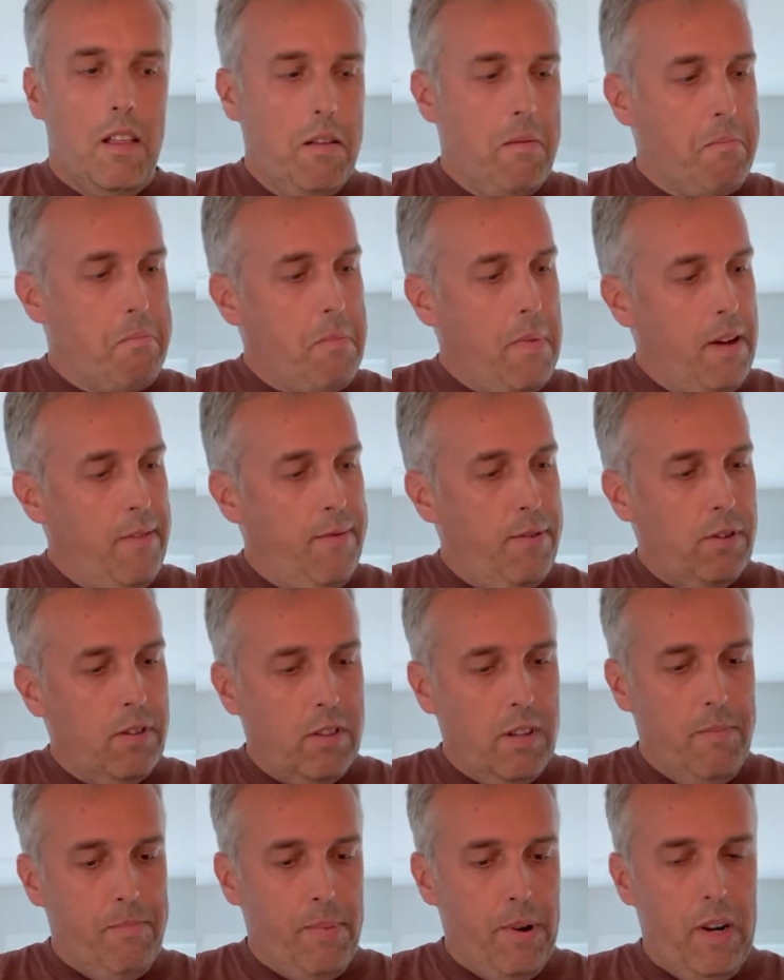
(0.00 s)
My first
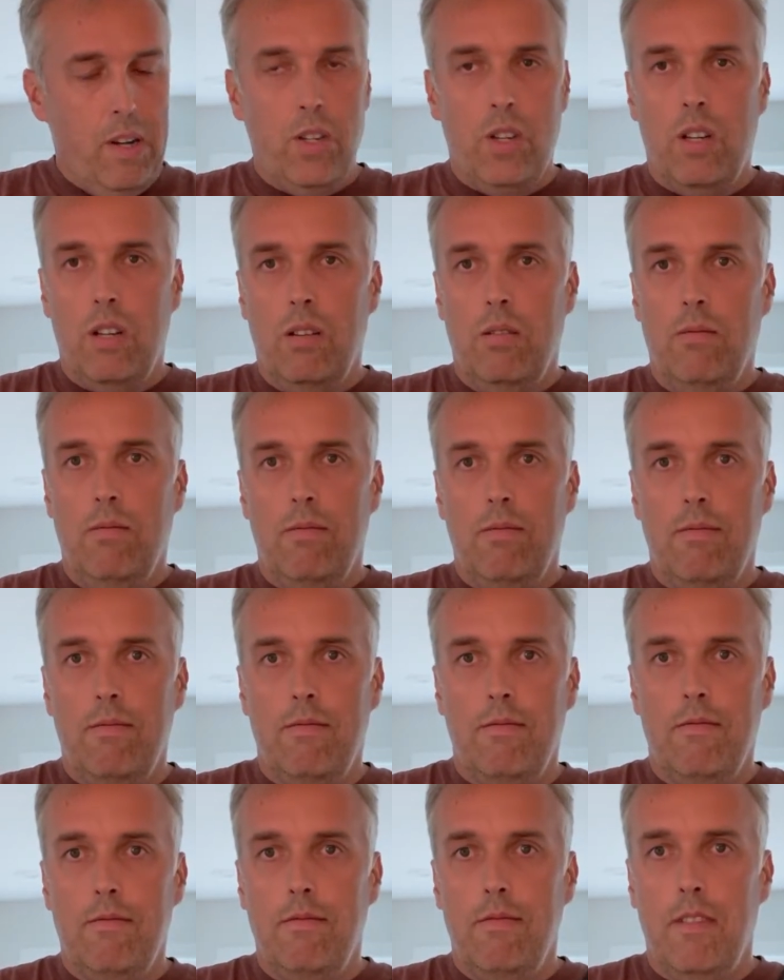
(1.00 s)
impression
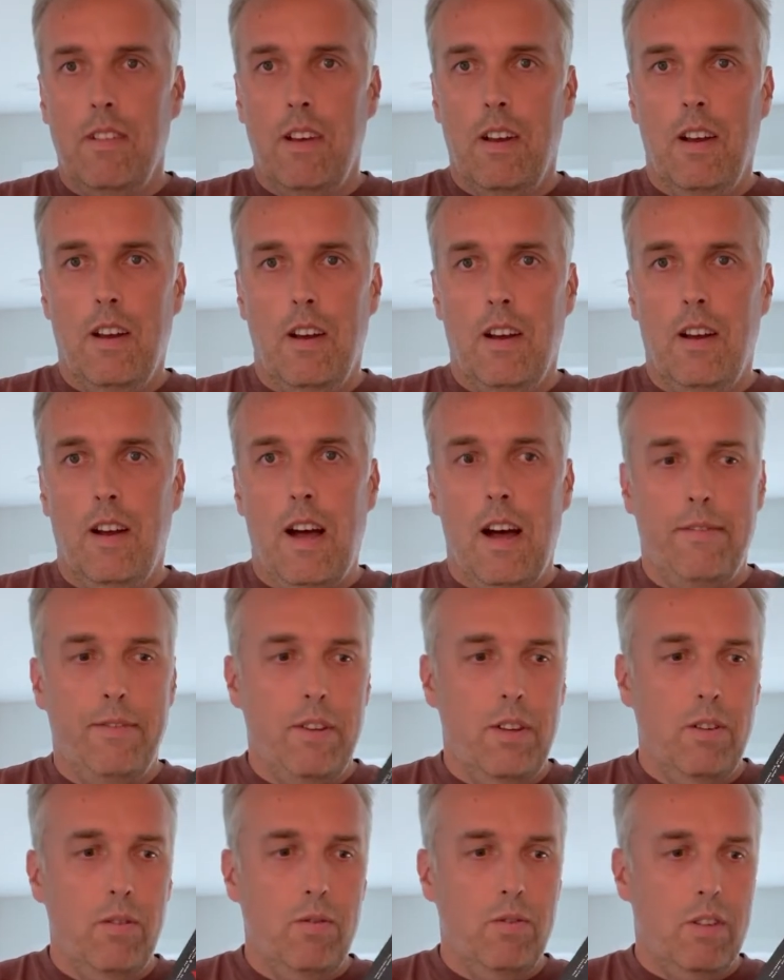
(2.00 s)
after
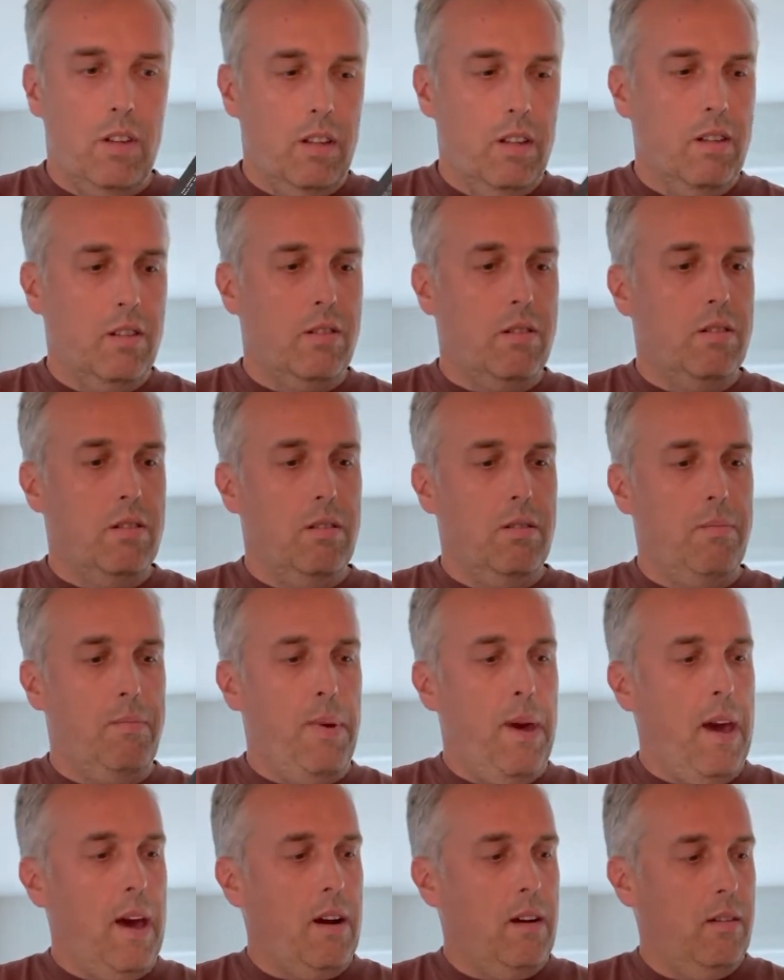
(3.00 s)
using this
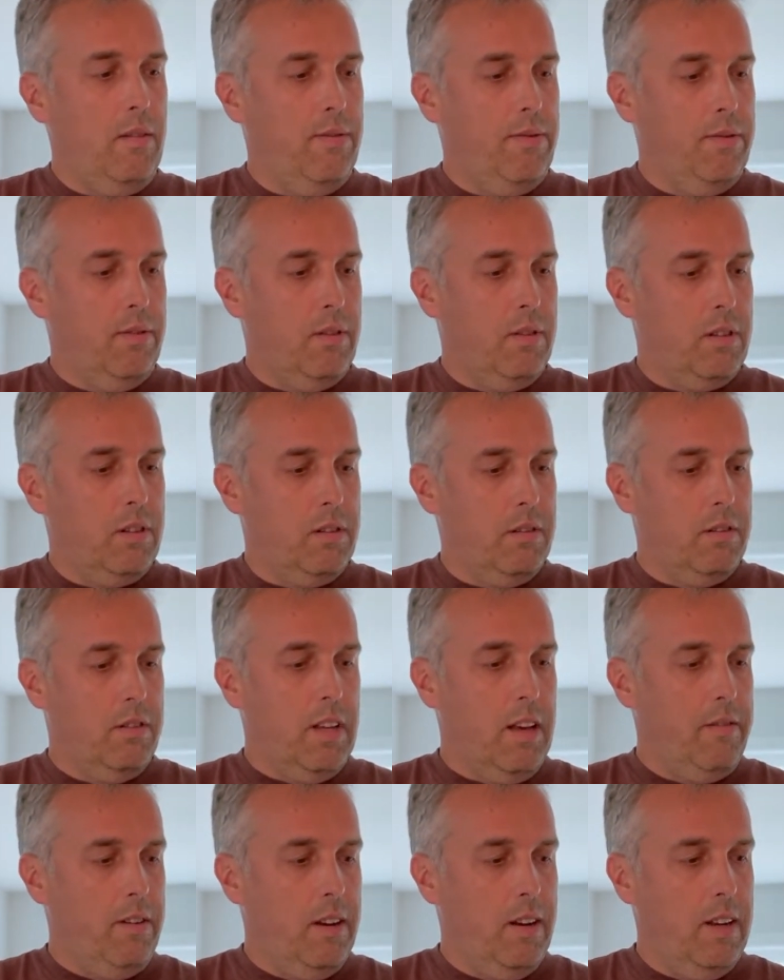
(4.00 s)
paddle for
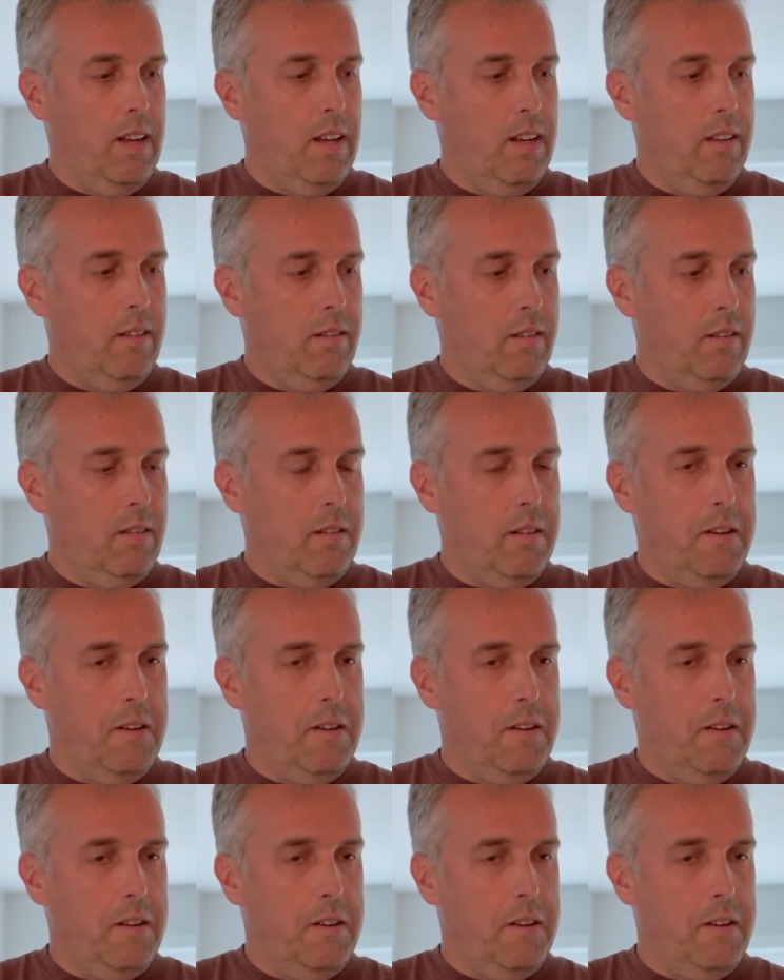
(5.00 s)
7 days,